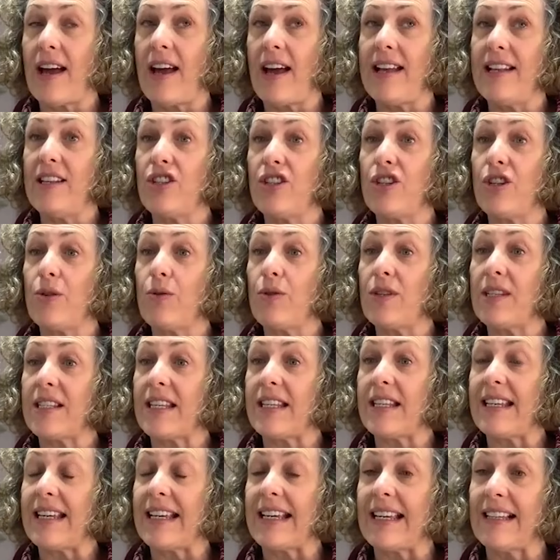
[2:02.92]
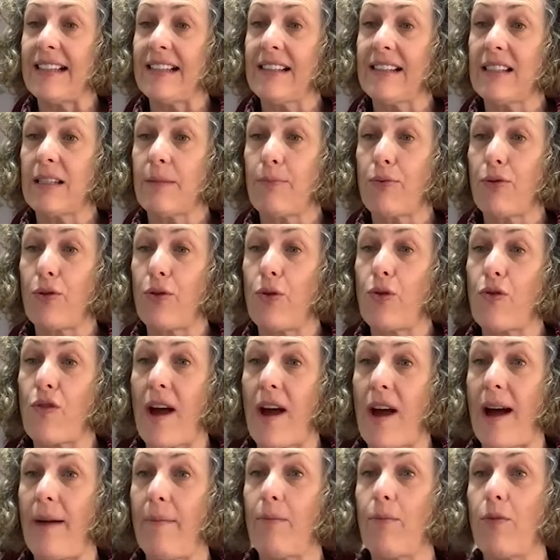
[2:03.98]
into the City and Guilds
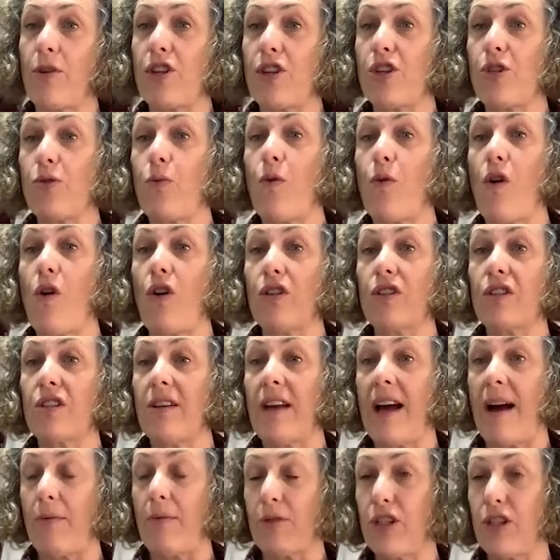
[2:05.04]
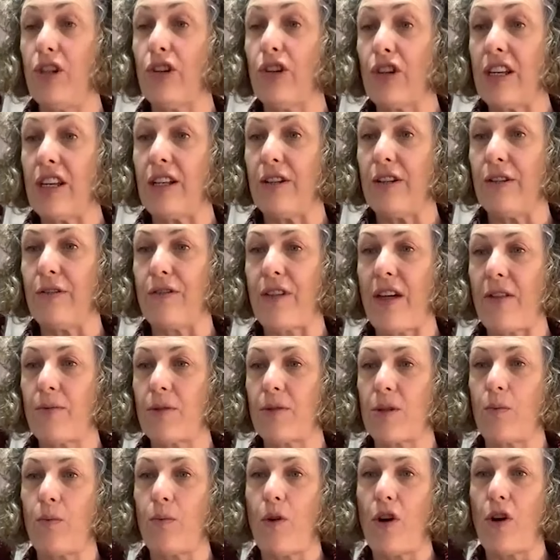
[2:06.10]
programme, which was, I was lucky enough that there
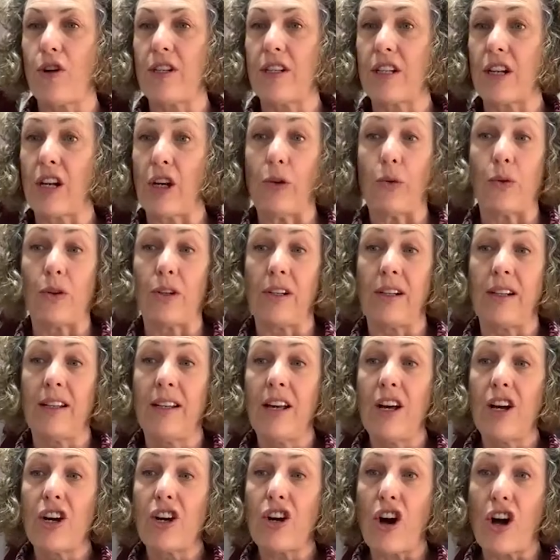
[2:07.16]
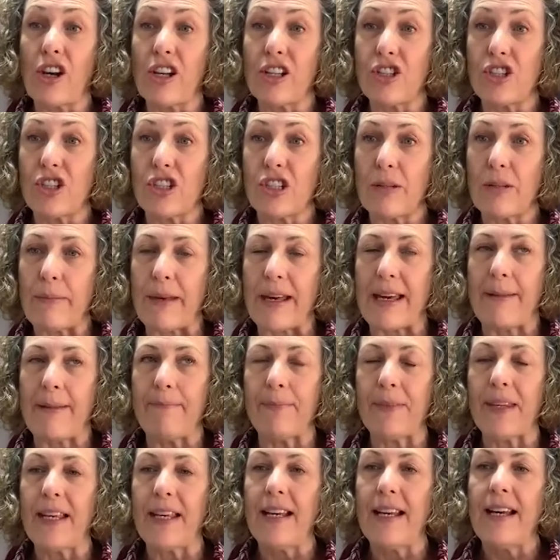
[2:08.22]
was a one at the local college to me.
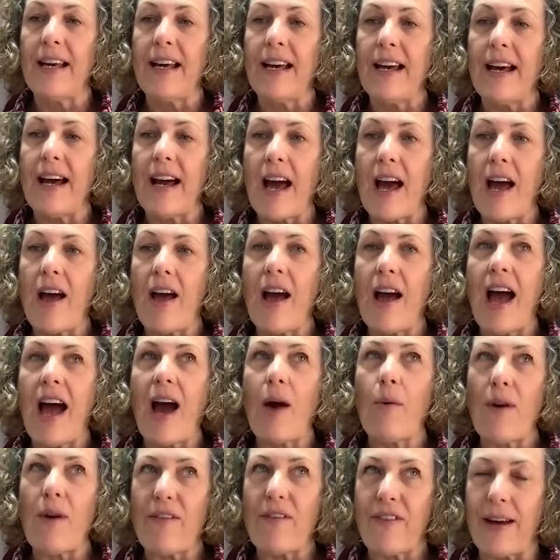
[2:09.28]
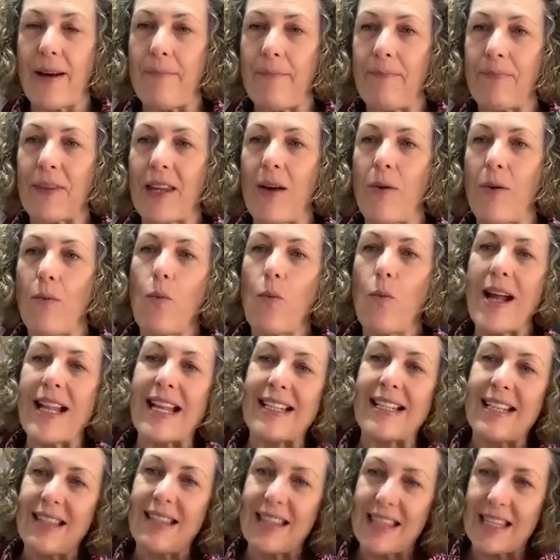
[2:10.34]
However, when I
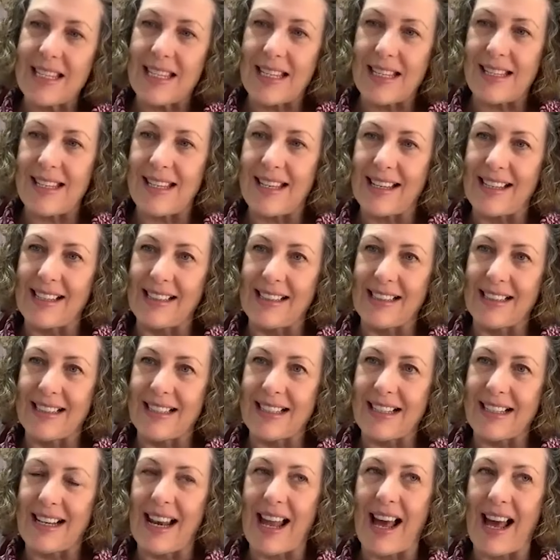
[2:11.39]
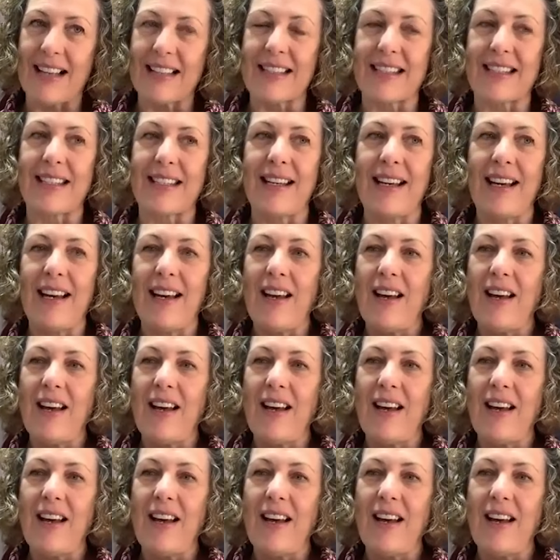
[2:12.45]
did the City and Guilds class,